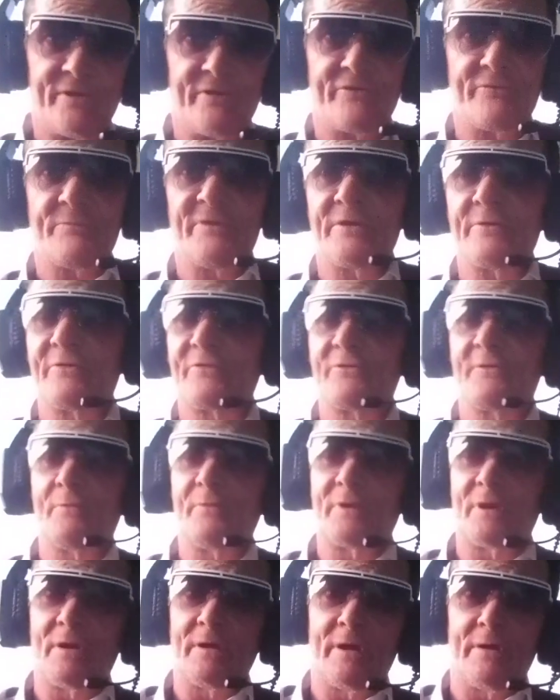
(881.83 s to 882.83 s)
finished, because
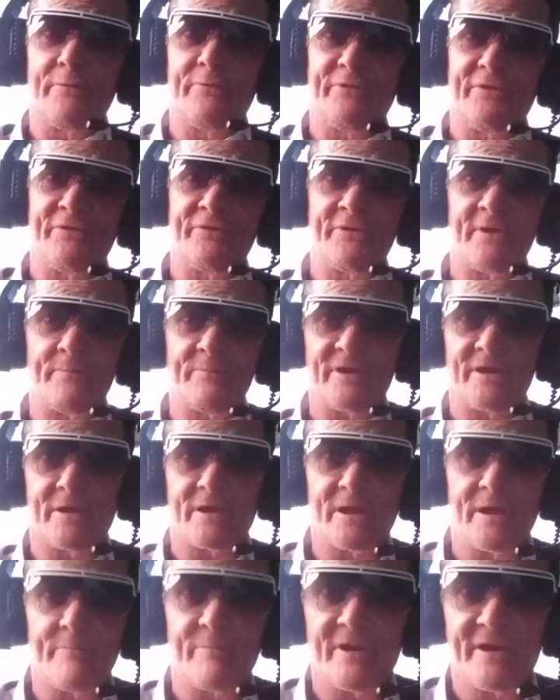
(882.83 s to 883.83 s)
I want to load this up
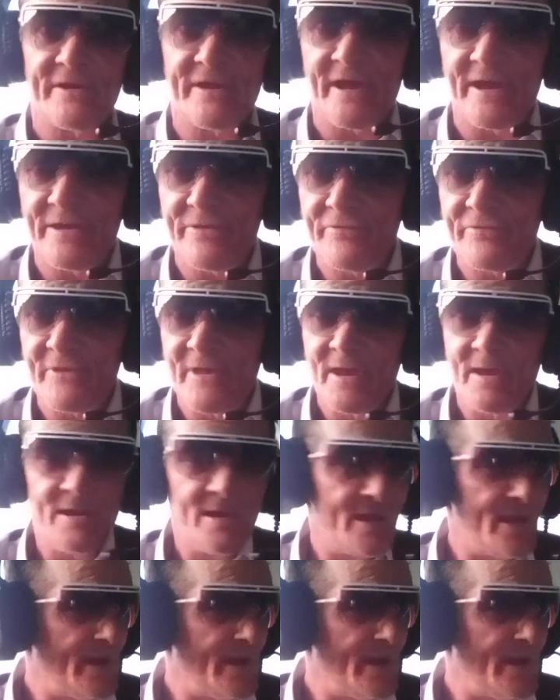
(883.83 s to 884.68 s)
in a couple of days.